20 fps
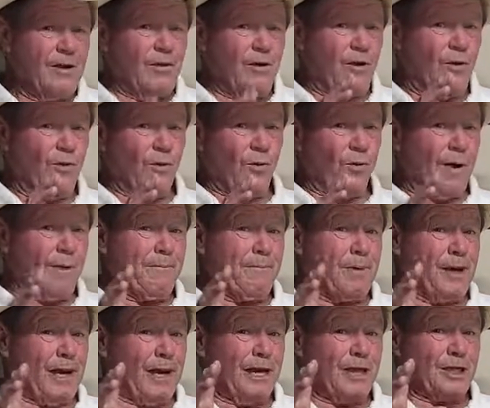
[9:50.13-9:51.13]
on the web
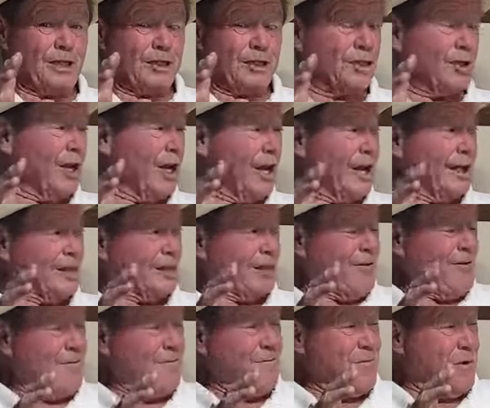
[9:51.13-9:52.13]
page looked like the
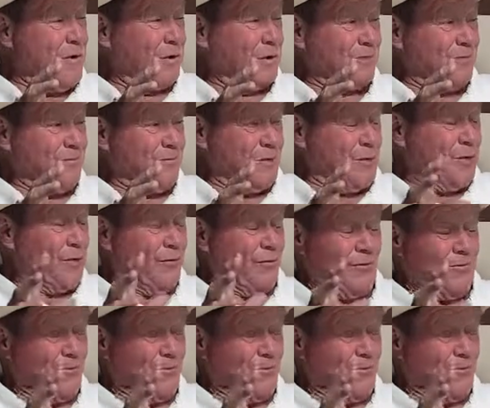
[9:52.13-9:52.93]
most beautiful,